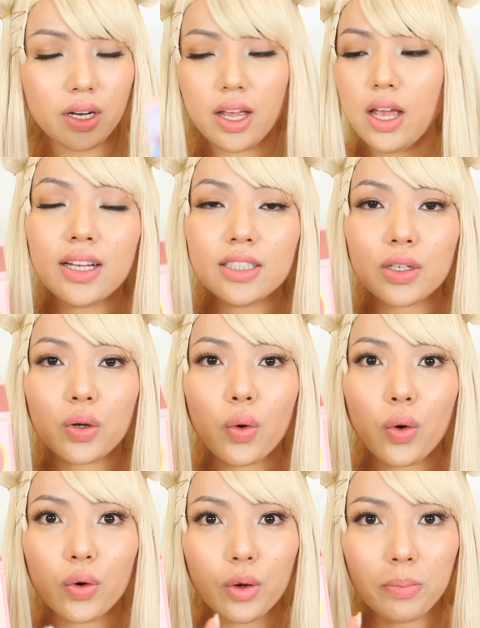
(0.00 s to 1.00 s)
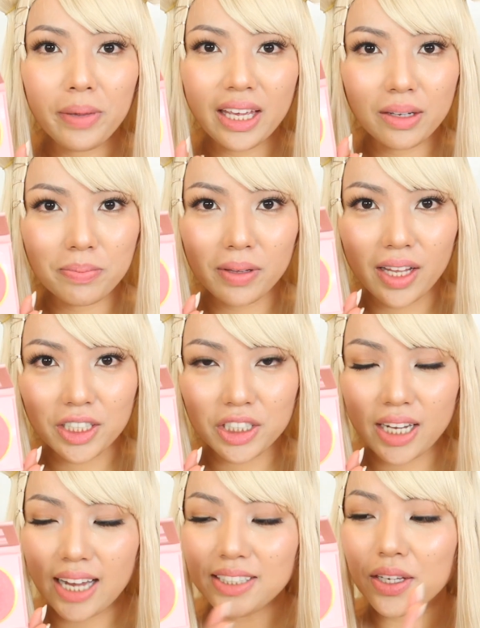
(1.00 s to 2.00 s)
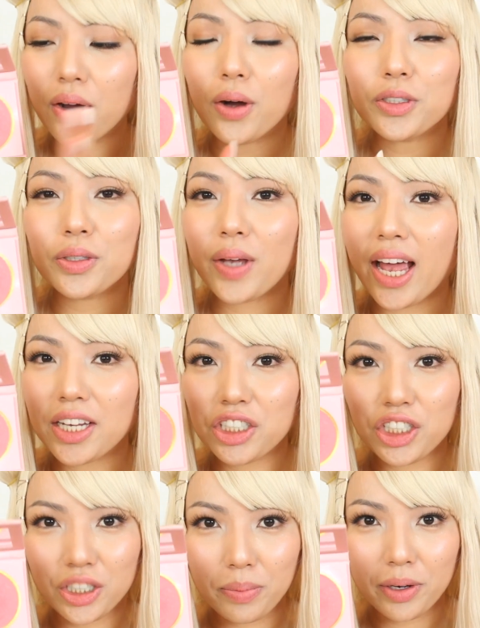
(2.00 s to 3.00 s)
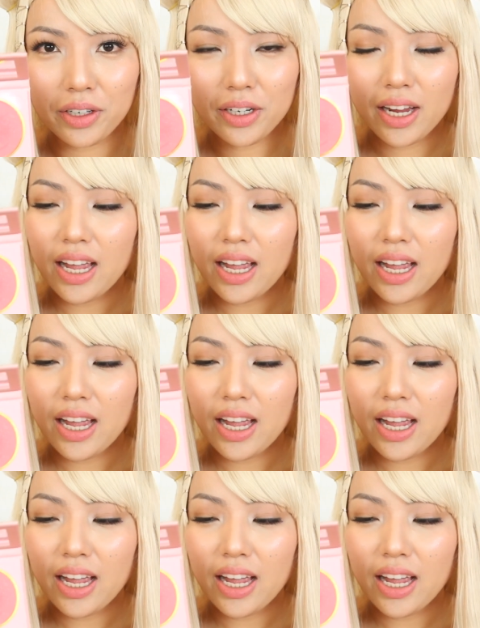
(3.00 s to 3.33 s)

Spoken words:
This one is a coral pink blush, guys. It also has shimmer.